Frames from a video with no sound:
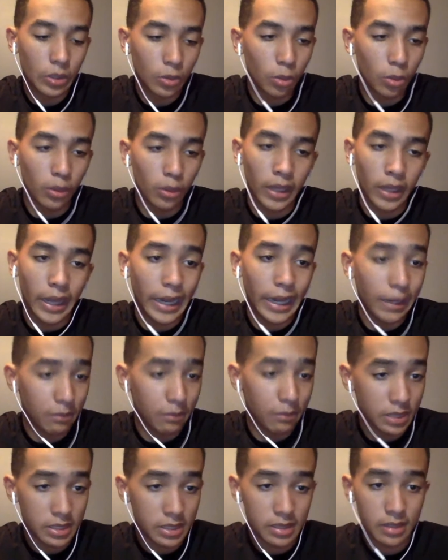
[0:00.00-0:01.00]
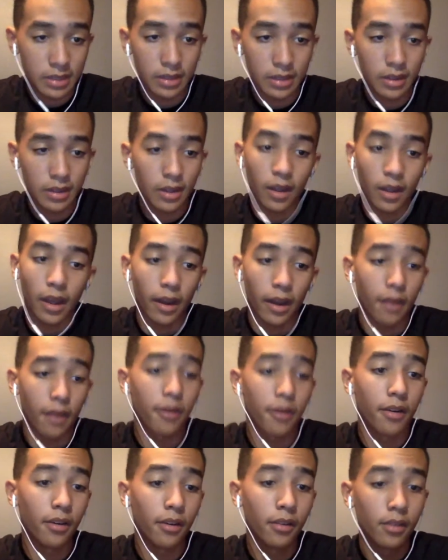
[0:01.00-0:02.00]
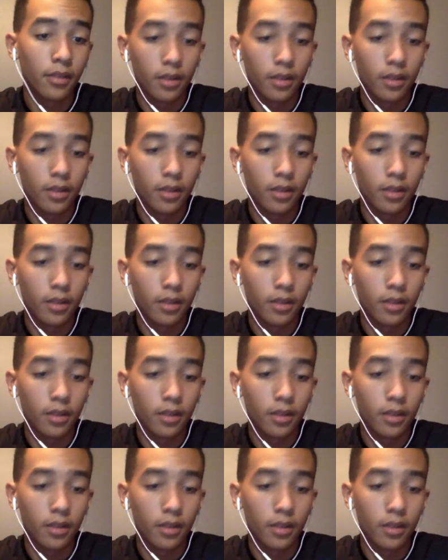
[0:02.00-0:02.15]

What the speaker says: cool games at all.